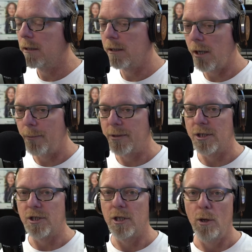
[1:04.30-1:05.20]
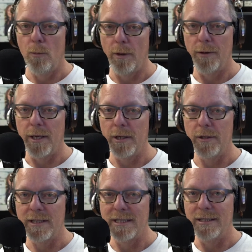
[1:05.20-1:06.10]
the competition while they're
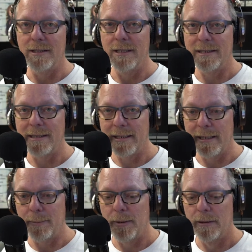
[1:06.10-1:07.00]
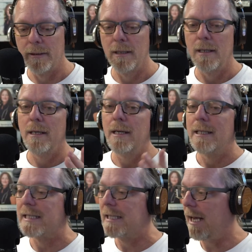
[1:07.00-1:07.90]
still asleep.
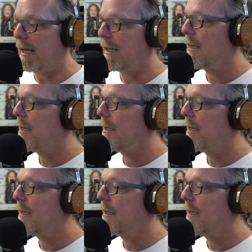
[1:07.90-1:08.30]
Today,